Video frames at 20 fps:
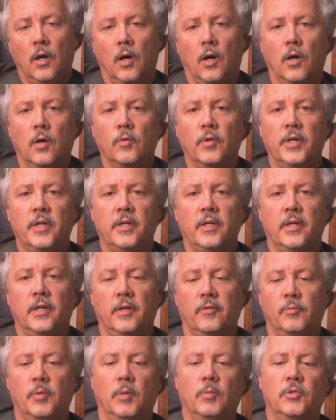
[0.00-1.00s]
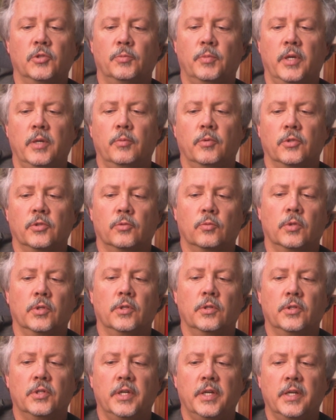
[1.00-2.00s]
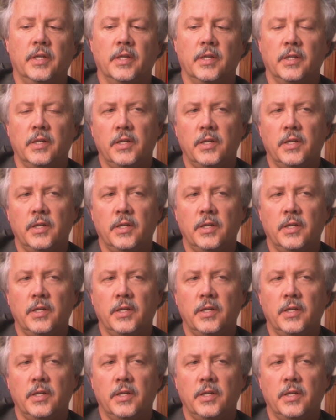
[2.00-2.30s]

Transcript: already have published papers where they're taking